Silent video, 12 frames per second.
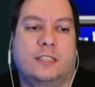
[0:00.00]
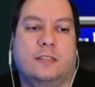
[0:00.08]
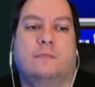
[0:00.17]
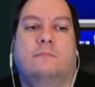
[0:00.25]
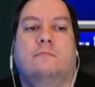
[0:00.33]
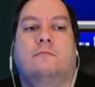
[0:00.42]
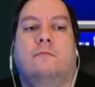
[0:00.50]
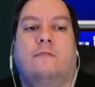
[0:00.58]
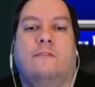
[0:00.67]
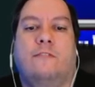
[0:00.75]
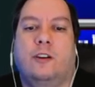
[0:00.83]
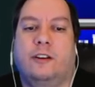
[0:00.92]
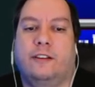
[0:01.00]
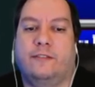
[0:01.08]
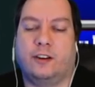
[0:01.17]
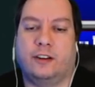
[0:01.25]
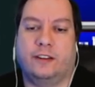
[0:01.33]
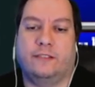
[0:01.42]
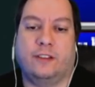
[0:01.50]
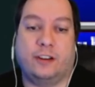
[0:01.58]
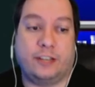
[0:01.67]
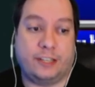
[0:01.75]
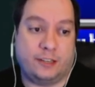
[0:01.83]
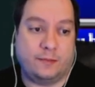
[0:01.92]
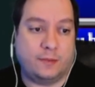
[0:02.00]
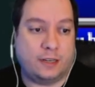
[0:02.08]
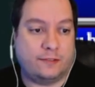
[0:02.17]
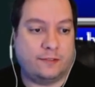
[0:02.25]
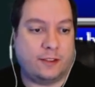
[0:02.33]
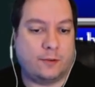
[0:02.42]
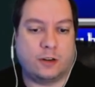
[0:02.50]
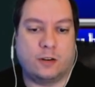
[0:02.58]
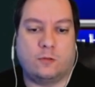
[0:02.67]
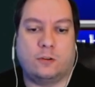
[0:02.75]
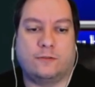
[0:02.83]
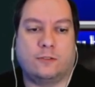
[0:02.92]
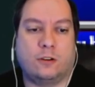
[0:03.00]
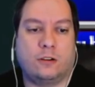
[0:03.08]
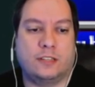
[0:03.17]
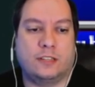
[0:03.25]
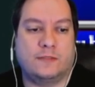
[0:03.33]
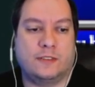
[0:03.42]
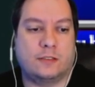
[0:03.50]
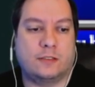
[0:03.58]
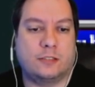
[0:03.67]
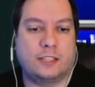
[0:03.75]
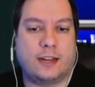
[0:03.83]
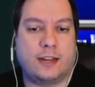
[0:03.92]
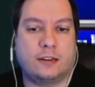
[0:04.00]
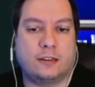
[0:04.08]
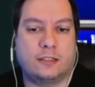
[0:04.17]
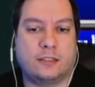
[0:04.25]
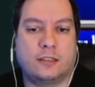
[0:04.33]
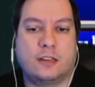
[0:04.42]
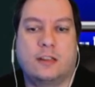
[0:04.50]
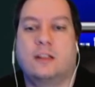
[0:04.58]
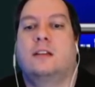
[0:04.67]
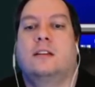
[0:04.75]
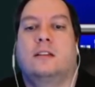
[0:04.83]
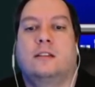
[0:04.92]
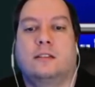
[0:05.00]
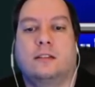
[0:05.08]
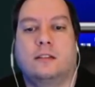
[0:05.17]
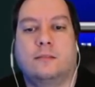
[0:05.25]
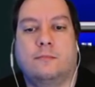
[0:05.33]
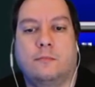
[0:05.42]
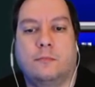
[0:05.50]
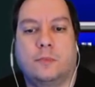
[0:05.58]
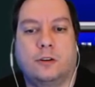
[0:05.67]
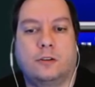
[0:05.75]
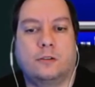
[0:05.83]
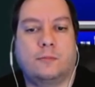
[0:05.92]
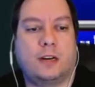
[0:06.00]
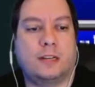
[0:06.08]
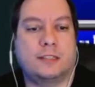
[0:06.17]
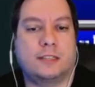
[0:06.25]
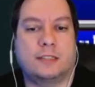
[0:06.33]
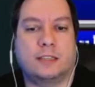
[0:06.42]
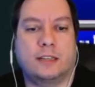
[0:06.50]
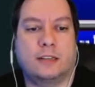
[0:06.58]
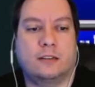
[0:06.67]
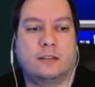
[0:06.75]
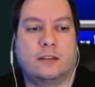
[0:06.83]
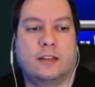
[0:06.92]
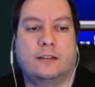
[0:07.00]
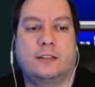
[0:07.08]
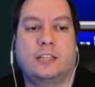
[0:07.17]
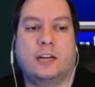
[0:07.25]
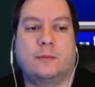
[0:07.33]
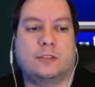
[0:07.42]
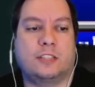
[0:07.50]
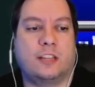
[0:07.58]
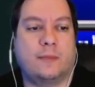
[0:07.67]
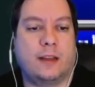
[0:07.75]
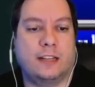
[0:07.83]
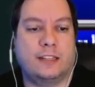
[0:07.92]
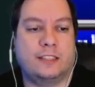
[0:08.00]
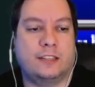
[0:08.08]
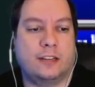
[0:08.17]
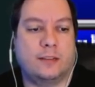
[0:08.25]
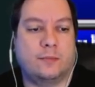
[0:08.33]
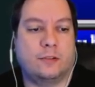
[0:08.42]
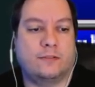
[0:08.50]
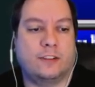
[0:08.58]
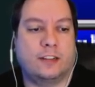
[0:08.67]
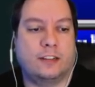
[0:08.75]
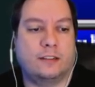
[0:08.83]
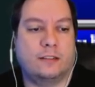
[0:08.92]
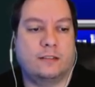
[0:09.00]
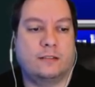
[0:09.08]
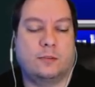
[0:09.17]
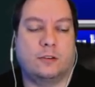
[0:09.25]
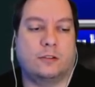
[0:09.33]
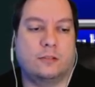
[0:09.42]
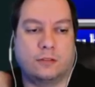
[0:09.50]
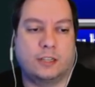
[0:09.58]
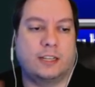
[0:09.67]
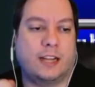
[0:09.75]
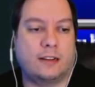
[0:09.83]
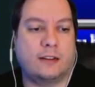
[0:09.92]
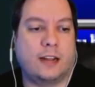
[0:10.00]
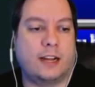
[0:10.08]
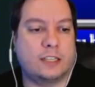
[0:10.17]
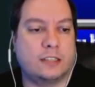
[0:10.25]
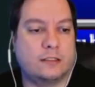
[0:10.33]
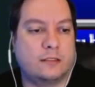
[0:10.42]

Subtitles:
a very, very, very good buff that we're going to want for all these physical attackers to murder bosses later. It doubles the amount of hits you get per fight, per attack action.